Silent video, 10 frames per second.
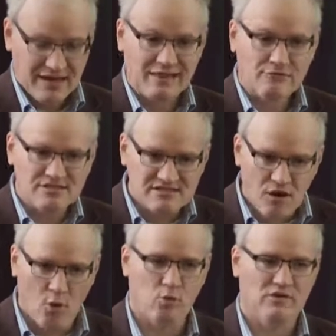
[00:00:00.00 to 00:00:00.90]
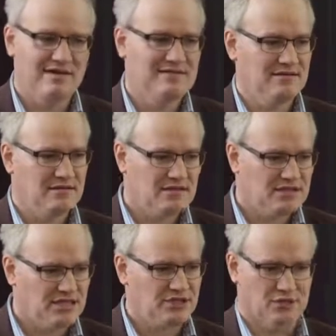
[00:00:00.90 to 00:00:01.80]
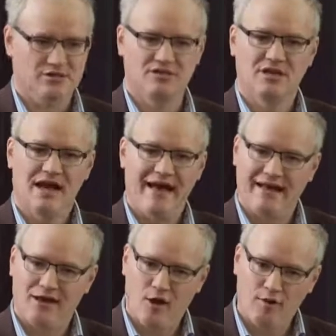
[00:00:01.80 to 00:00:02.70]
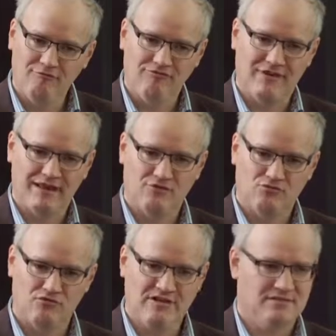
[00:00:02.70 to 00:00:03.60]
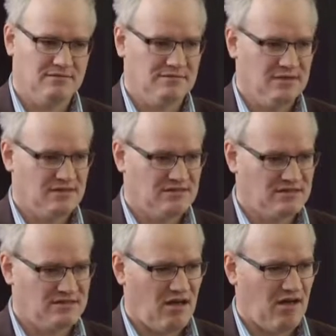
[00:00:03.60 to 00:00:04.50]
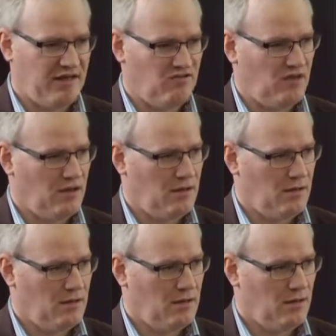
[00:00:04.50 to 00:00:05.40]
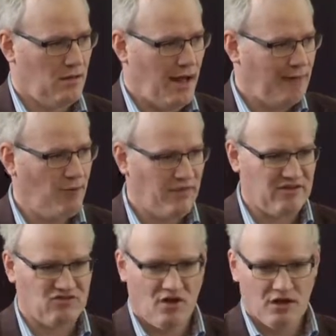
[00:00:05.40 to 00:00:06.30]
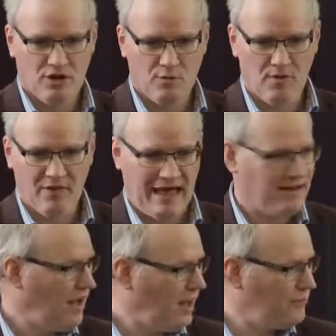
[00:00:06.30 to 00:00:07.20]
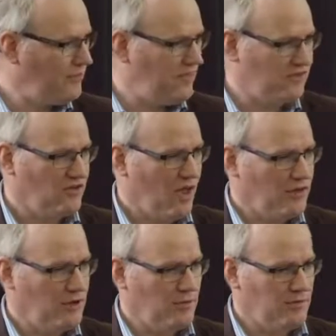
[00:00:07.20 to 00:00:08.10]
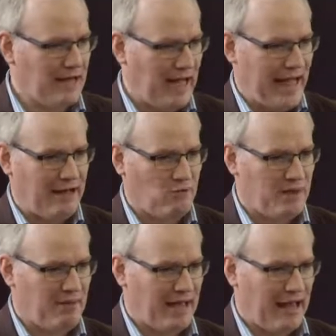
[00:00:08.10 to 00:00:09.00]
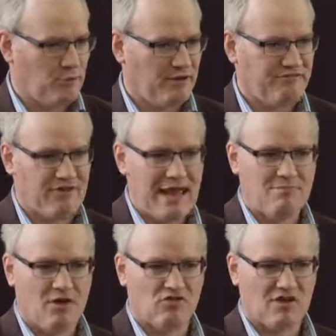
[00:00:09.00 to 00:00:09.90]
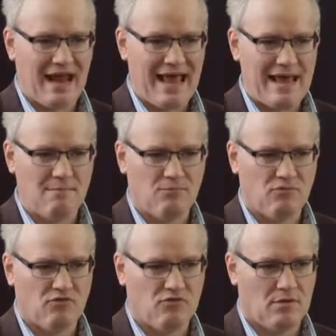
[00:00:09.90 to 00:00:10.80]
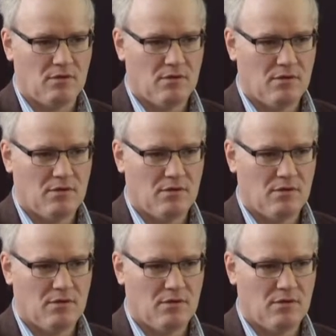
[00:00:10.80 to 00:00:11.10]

And the result is a litigious and conflict-ridden society. I want this, you want that, I want this, you want... How do we frame those claims?